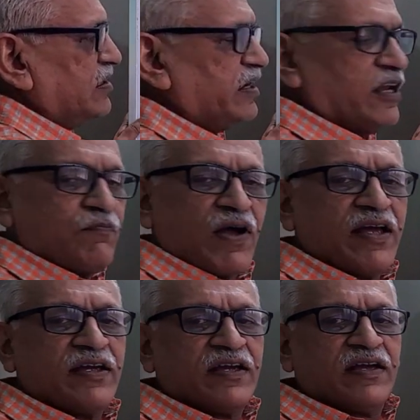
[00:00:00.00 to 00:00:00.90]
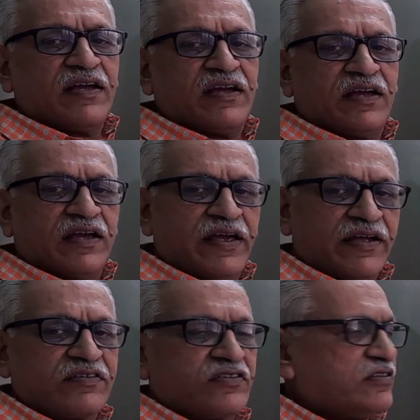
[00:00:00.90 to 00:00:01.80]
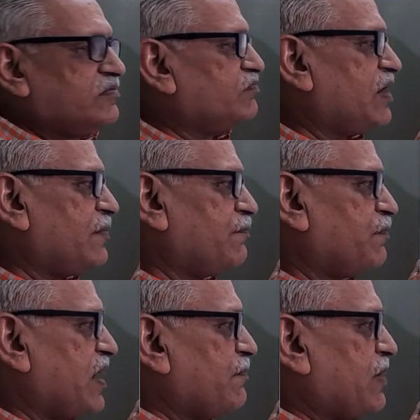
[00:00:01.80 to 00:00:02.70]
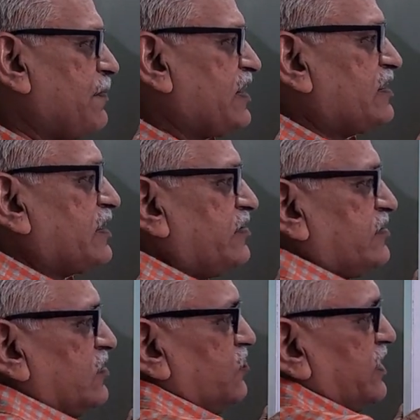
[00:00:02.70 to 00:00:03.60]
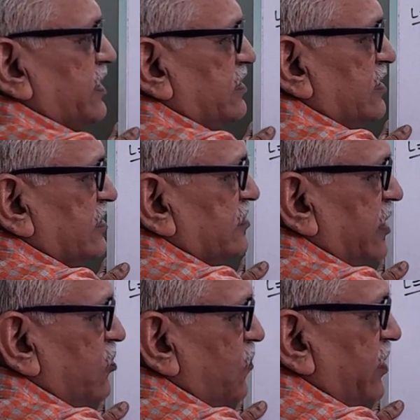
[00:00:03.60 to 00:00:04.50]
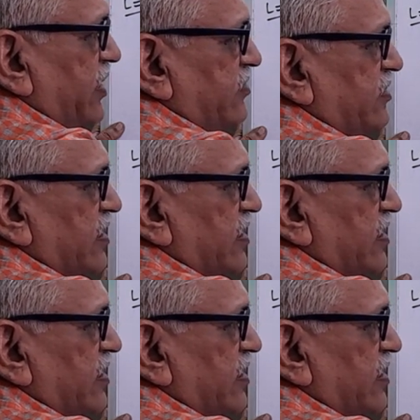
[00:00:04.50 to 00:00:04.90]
n pi x by pi get cancelled, we get sine of nx,